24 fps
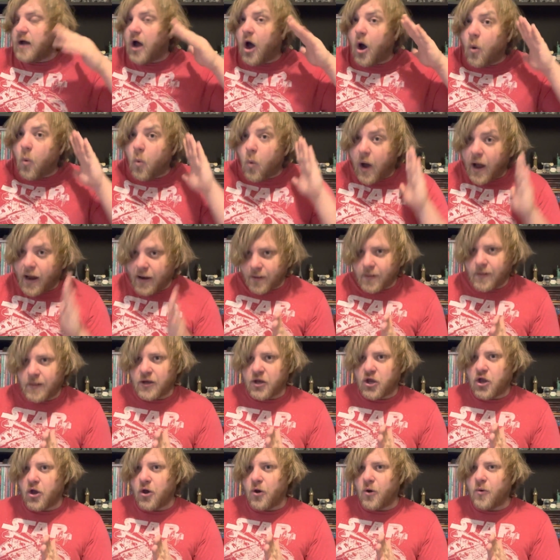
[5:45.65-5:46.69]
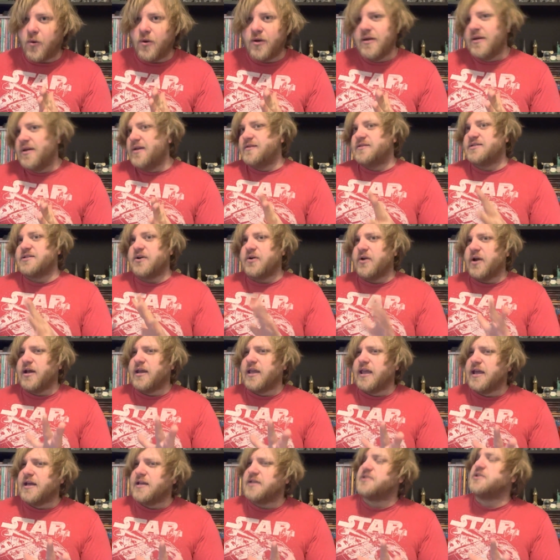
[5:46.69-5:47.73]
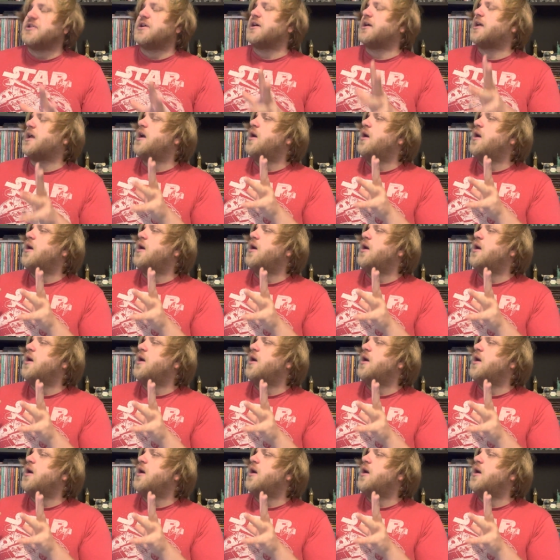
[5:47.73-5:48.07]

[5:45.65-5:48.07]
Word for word: a while ago, sorry, I can't talk,